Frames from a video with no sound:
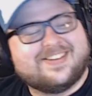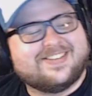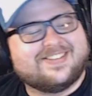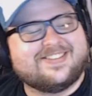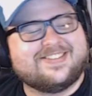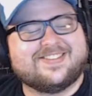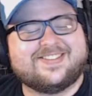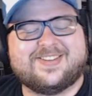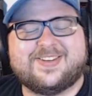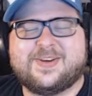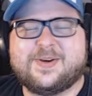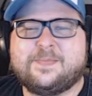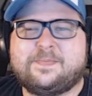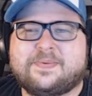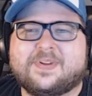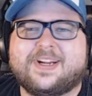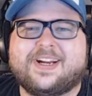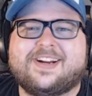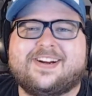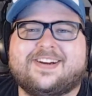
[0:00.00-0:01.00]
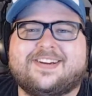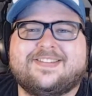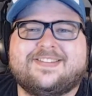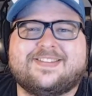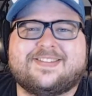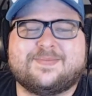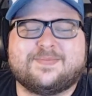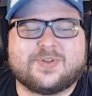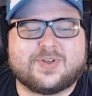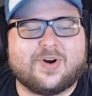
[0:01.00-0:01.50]
do you plan on
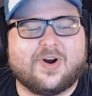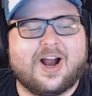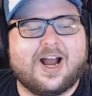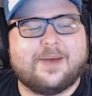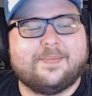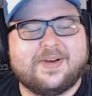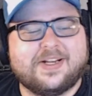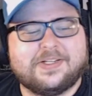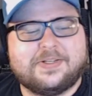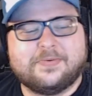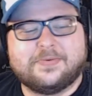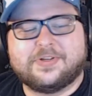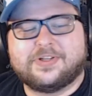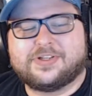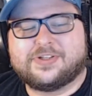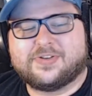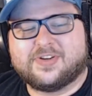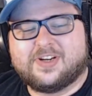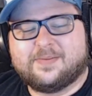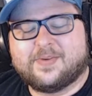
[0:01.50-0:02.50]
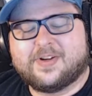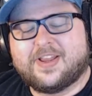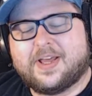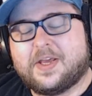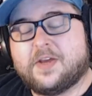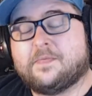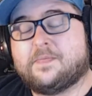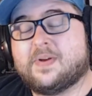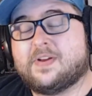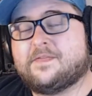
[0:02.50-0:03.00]
subscribing to a streamer that
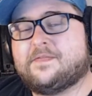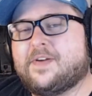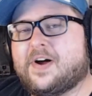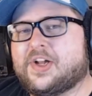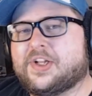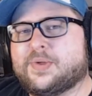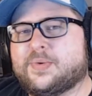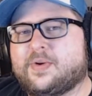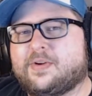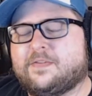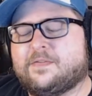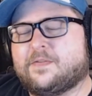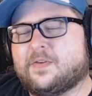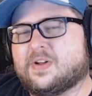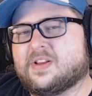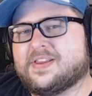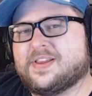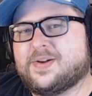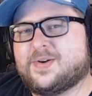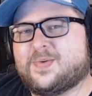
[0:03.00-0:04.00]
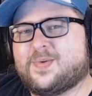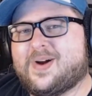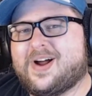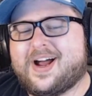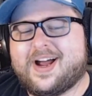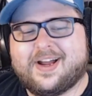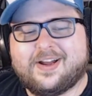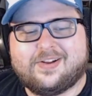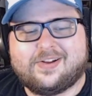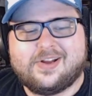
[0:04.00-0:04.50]
you've been following for a little
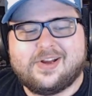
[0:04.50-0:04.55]
while?